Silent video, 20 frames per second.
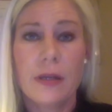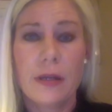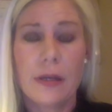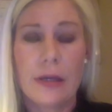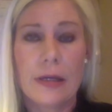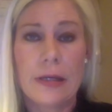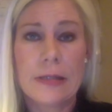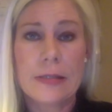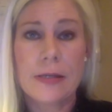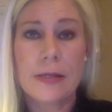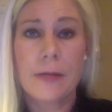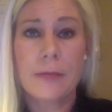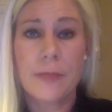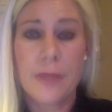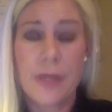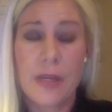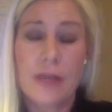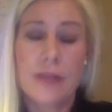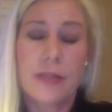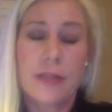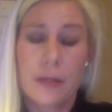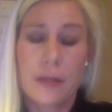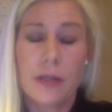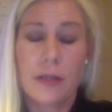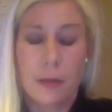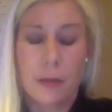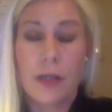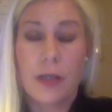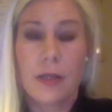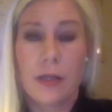And yes,
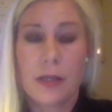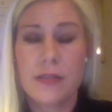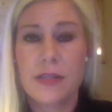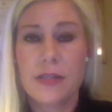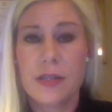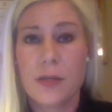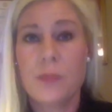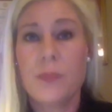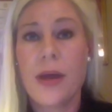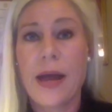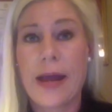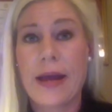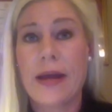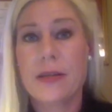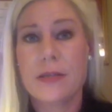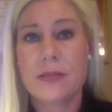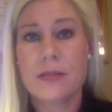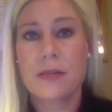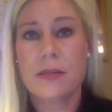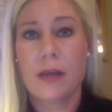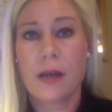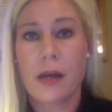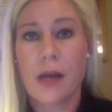it did pass.